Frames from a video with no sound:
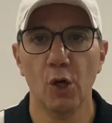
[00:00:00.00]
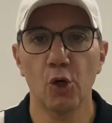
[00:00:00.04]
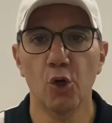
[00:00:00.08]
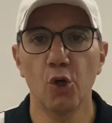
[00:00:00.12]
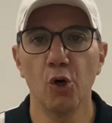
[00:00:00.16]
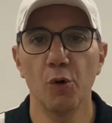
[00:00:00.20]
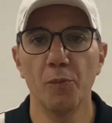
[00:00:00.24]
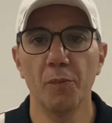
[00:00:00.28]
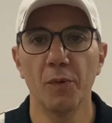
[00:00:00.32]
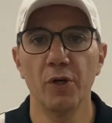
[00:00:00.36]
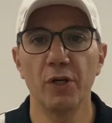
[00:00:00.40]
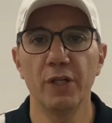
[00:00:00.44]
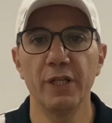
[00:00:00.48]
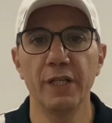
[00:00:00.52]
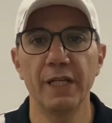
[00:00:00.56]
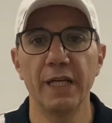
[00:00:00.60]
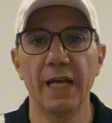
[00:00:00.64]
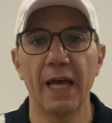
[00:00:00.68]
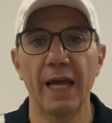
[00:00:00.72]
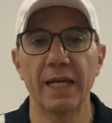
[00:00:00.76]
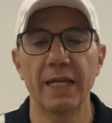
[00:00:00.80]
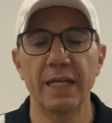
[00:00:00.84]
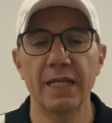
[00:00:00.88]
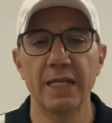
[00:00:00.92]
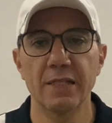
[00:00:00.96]

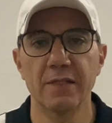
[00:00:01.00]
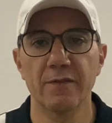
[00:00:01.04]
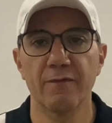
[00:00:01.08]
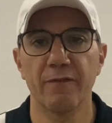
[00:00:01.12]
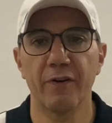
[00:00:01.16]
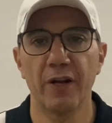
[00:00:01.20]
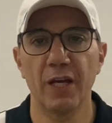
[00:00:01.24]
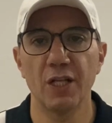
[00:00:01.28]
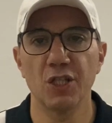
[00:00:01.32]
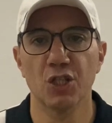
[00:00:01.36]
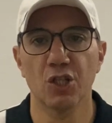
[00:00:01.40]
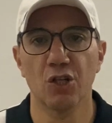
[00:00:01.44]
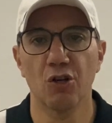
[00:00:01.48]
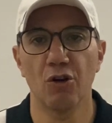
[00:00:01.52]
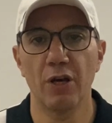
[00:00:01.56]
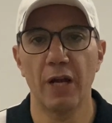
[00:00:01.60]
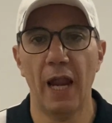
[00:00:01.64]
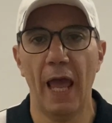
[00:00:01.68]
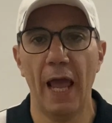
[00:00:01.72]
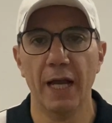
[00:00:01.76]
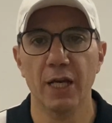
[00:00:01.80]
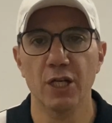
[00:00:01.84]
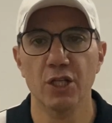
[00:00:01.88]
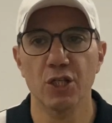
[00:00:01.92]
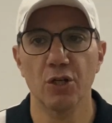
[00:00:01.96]
Comolli and his French
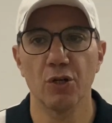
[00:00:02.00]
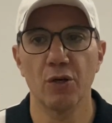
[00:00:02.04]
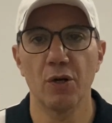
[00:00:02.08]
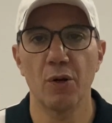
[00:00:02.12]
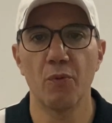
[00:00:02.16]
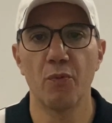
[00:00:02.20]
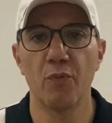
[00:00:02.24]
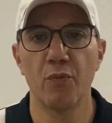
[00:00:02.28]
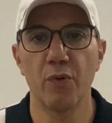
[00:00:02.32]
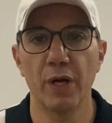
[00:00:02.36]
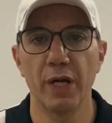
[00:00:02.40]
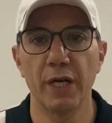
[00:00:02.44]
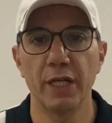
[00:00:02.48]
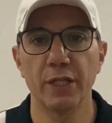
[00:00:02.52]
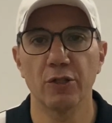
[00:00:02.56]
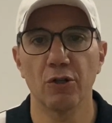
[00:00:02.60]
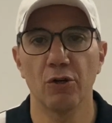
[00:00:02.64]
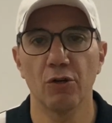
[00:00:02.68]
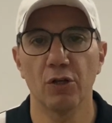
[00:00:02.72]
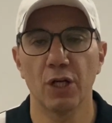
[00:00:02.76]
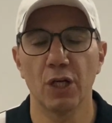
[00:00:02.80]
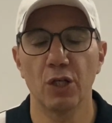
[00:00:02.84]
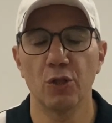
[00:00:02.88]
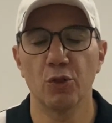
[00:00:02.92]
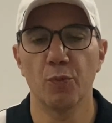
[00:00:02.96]
connection are really
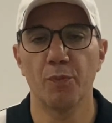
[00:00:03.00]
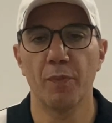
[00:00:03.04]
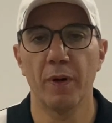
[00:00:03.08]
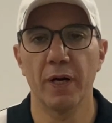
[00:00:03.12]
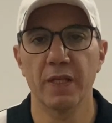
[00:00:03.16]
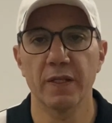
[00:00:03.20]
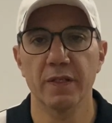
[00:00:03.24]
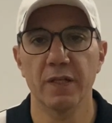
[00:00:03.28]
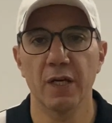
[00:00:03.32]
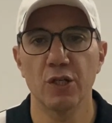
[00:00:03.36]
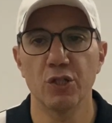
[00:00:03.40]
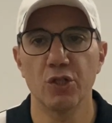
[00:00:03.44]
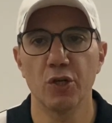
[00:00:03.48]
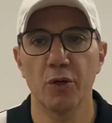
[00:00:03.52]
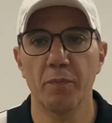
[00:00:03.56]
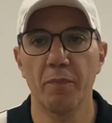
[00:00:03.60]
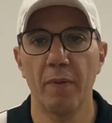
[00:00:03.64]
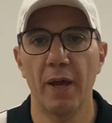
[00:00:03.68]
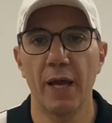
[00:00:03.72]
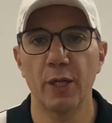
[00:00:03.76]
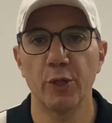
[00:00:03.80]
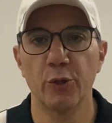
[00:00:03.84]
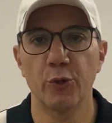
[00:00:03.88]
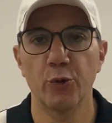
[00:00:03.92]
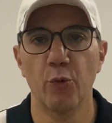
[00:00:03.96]
talking to Paris
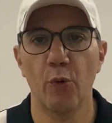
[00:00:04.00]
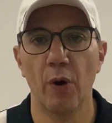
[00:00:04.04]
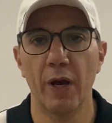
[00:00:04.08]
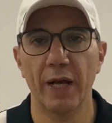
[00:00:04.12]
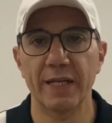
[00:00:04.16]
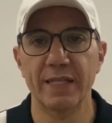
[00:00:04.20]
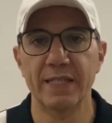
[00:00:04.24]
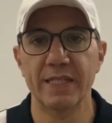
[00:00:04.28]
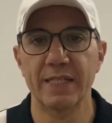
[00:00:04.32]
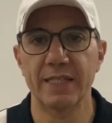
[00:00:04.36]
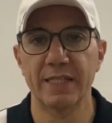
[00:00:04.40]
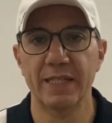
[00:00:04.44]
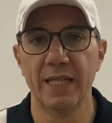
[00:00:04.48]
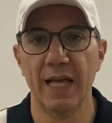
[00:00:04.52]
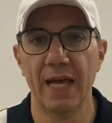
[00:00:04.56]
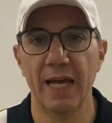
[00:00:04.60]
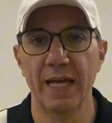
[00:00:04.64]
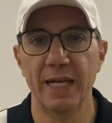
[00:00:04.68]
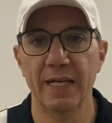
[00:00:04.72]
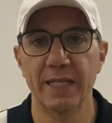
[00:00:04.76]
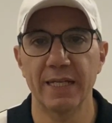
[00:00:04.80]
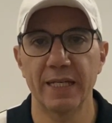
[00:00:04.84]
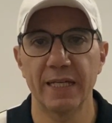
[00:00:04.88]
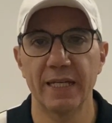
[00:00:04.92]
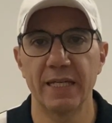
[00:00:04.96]
Saint-Germain to
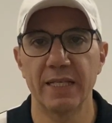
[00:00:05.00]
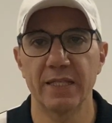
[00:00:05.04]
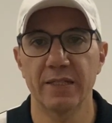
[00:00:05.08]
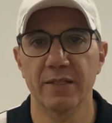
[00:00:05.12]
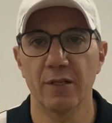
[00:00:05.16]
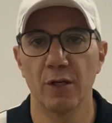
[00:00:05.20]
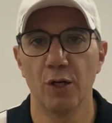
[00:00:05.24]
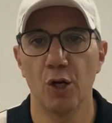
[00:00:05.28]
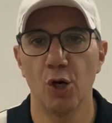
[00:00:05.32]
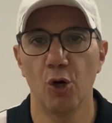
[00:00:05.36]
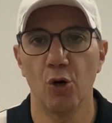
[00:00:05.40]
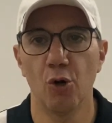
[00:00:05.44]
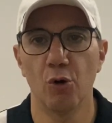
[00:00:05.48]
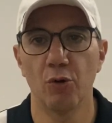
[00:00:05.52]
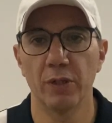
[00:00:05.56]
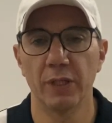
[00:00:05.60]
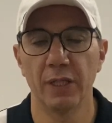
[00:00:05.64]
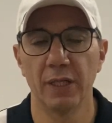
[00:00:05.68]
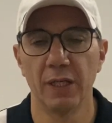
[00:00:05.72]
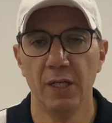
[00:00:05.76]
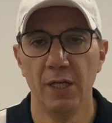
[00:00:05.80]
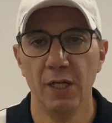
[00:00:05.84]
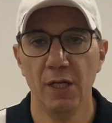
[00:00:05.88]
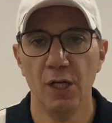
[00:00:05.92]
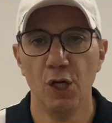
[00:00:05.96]
extend his
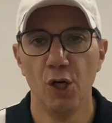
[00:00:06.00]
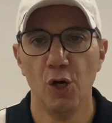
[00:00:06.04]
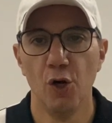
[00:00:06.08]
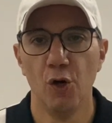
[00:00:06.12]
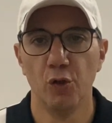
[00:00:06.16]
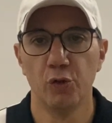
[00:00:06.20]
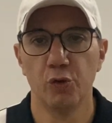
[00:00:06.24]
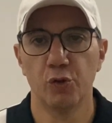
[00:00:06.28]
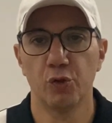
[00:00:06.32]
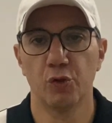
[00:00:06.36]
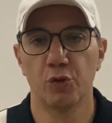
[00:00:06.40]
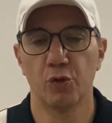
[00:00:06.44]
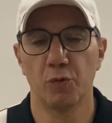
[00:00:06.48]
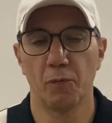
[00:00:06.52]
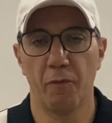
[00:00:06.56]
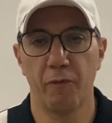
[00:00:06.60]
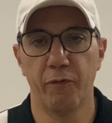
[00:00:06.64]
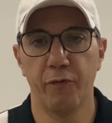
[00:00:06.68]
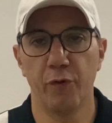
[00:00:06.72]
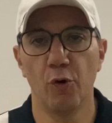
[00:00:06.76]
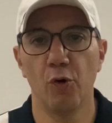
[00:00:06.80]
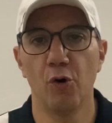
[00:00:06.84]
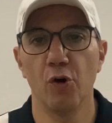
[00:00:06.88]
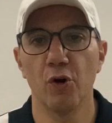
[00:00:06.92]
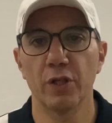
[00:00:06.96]
loan
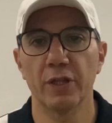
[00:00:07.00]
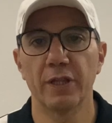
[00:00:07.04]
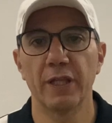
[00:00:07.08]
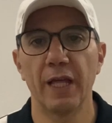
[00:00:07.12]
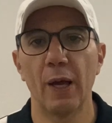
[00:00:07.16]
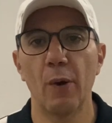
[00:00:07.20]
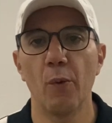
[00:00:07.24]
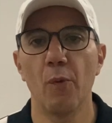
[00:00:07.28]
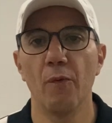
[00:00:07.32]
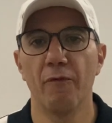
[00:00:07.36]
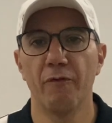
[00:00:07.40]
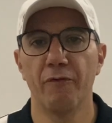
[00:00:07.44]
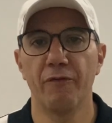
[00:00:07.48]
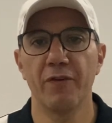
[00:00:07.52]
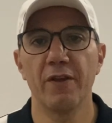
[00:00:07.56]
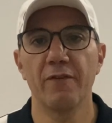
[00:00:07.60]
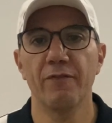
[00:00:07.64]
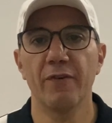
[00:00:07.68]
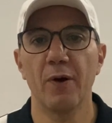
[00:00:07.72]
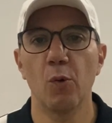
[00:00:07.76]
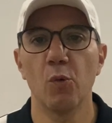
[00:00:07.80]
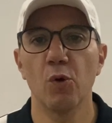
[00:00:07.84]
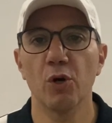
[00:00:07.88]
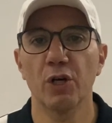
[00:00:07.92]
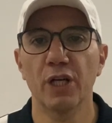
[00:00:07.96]
for the
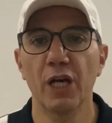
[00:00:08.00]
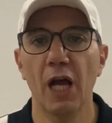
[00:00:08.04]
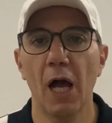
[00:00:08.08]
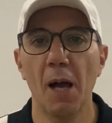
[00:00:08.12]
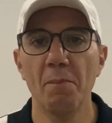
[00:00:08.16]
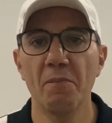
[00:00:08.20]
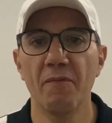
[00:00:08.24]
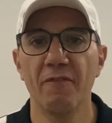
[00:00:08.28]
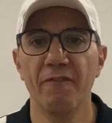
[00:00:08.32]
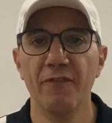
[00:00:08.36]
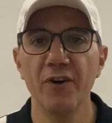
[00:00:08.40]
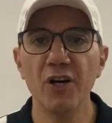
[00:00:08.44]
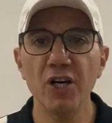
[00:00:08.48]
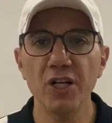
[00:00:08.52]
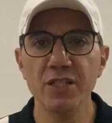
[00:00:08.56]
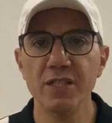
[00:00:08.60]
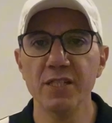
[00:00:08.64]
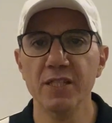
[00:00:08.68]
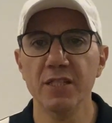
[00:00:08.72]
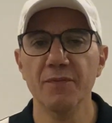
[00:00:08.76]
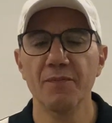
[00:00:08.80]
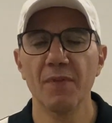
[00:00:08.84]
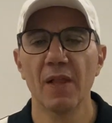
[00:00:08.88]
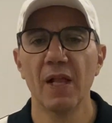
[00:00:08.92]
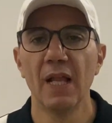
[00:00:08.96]
FIFA World Cup
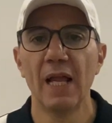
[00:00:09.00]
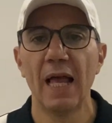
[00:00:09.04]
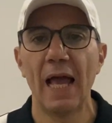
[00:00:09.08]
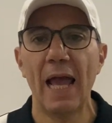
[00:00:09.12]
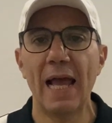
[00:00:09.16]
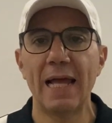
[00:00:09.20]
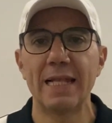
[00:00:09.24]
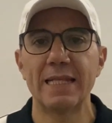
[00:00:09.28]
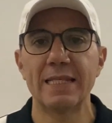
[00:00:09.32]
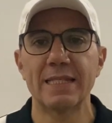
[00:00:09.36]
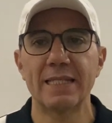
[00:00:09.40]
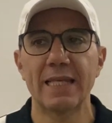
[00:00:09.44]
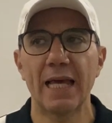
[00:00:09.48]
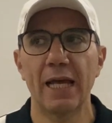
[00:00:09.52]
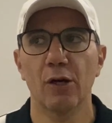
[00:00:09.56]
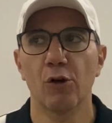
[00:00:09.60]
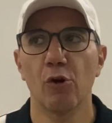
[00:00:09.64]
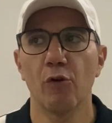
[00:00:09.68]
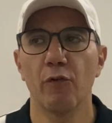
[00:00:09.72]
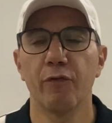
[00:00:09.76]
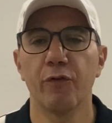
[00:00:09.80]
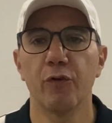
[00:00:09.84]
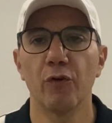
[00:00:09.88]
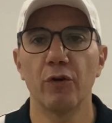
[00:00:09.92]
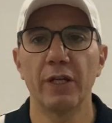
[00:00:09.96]
first, and
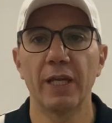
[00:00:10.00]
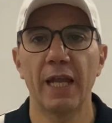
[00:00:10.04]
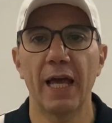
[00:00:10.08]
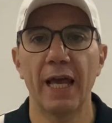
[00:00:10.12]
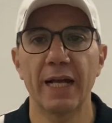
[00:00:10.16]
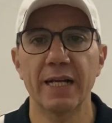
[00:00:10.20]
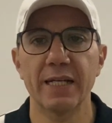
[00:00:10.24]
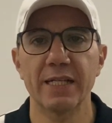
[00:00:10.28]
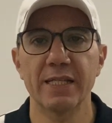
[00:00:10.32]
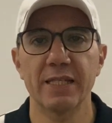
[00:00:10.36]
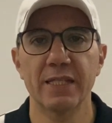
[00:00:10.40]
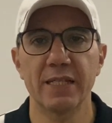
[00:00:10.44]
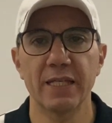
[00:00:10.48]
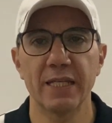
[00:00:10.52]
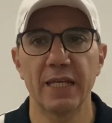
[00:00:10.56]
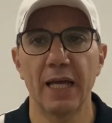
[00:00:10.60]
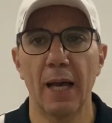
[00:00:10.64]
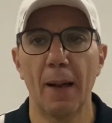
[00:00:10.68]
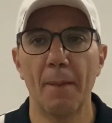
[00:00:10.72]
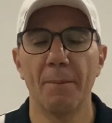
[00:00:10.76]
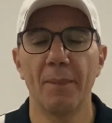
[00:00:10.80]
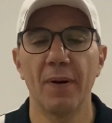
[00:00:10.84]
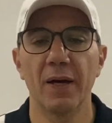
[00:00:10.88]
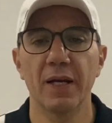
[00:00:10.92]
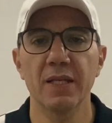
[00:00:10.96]
second for next
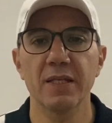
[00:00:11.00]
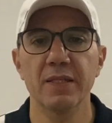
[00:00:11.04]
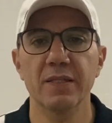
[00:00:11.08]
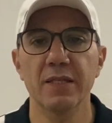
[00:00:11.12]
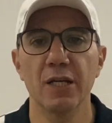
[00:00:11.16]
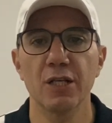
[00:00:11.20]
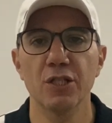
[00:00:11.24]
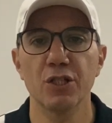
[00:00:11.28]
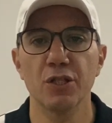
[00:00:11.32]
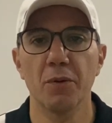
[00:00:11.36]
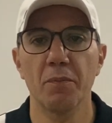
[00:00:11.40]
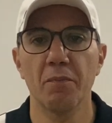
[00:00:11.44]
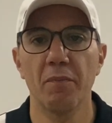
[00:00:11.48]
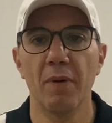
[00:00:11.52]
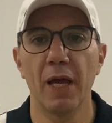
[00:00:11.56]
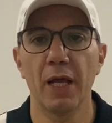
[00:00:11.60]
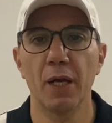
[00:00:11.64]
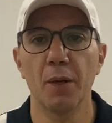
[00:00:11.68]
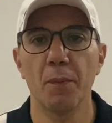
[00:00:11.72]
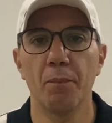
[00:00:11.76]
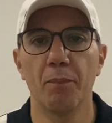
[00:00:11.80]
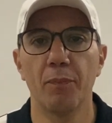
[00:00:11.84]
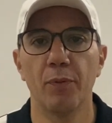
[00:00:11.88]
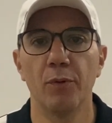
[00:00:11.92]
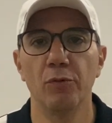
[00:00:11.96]
year. Paris
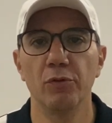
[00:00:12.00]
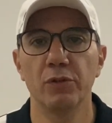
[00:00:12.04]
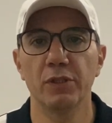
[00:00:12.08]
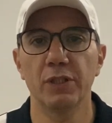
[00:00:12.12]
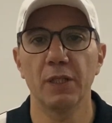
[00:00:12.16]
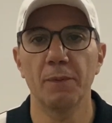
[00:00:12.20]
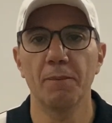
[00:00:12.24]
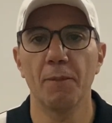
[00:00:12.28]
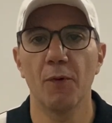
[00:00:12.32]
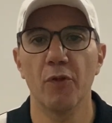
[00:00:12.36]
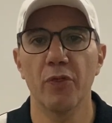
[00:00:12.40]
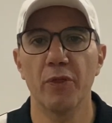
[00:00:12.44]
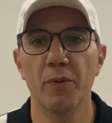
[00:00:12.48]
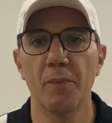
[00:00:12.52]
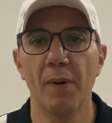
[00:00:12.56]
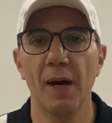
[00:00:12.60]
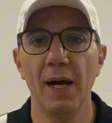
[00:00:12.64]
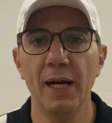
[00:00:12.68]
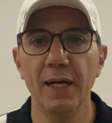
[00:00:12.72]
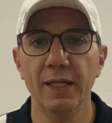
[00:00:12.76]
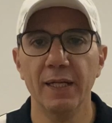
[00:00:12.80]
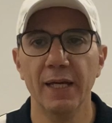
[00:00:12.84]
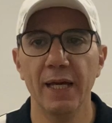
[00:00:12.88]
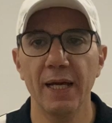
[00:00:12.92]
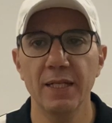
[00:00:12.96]
Saint-Germain put him on the
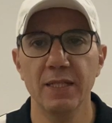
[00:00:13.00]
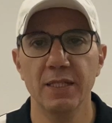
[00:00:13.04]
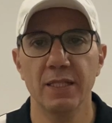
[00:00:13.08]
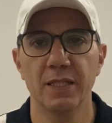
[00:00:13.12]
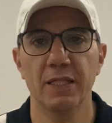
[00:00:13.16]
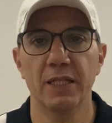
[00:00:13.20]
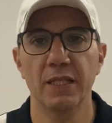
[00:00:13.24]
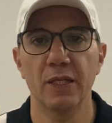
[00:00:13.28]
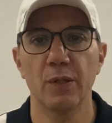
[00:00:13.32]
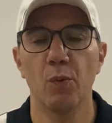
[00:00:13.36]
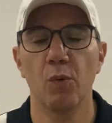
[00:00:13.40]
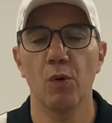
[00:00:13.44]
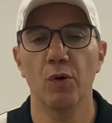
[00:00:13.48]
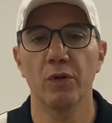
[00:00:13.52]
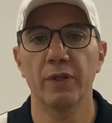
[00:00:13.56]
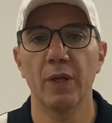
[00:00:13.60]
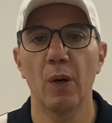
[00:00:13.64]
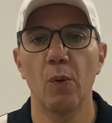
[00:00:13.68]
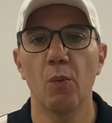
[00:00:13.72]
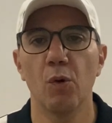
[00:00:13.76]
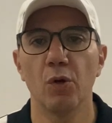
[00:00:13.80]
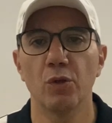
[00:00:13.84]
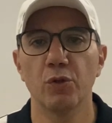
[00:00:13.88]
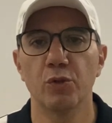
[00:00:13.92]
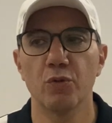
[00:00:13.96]
market. They
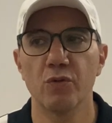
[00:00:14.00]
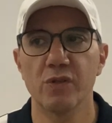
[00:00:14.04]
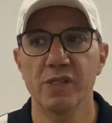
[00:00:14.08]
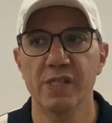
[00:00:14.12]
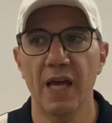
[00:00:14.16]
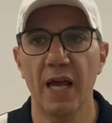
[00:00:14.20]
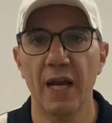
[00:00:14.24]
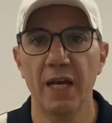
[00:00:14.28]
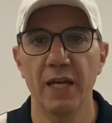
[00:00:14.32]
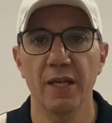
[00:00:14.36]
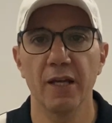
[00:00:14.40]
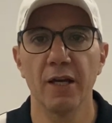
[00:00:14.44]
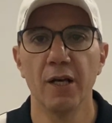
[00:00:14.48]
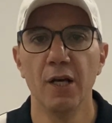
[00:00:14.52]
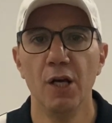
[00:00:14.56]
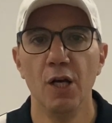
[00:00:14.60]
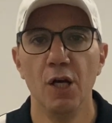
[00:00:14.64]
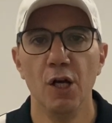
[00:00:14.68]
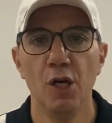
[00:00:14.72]
want to sell it.